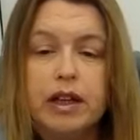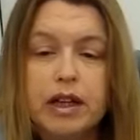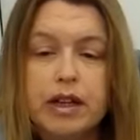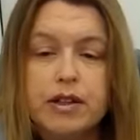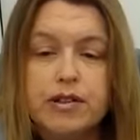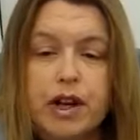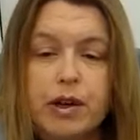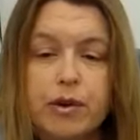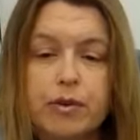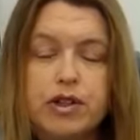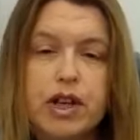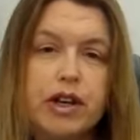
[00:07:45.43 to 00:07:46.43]
So
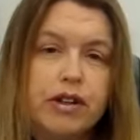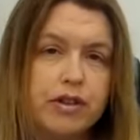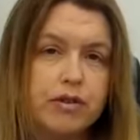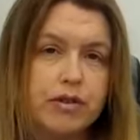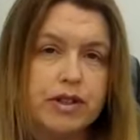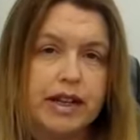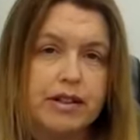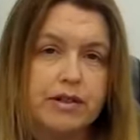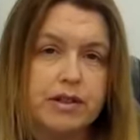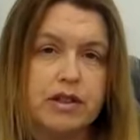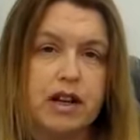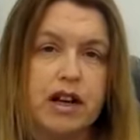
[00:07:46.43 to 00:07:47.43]
turning your sales
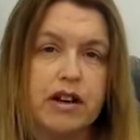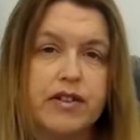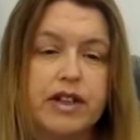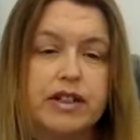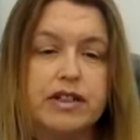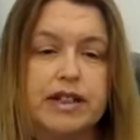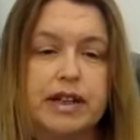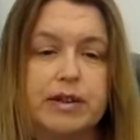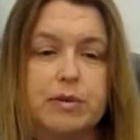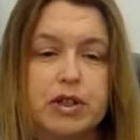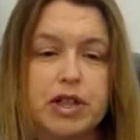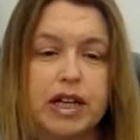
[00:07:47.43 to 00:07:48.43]
staff into sales
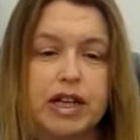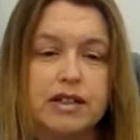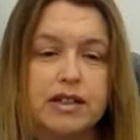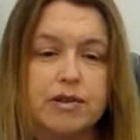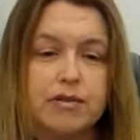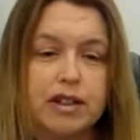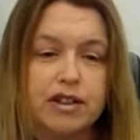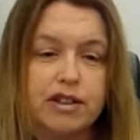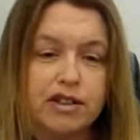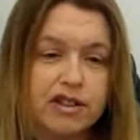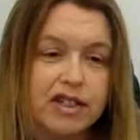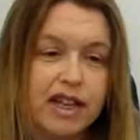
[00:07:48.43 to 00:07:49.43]
machines is really good. You
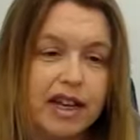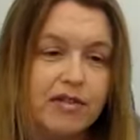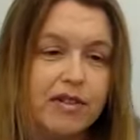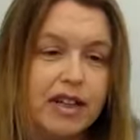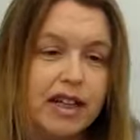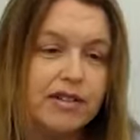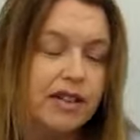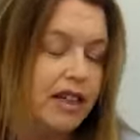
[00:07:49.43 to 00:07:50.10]
can see Henry down there